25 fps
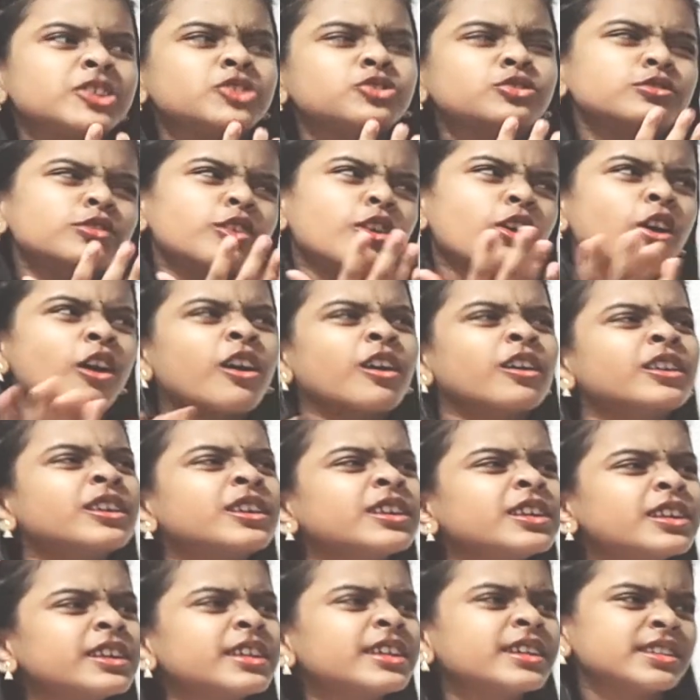all
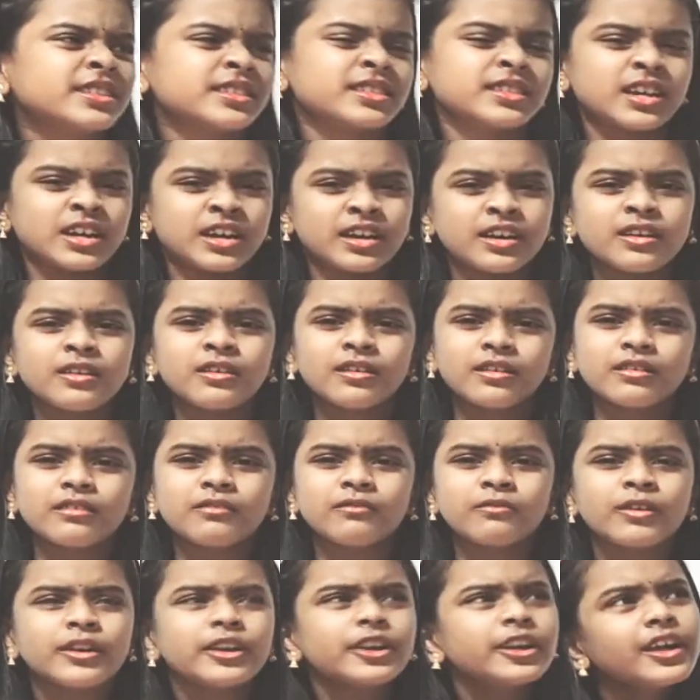these what
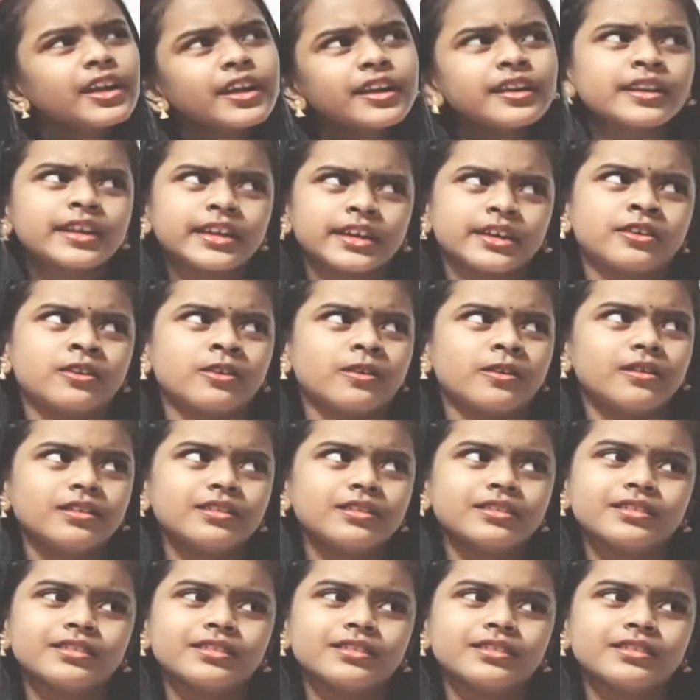are they called?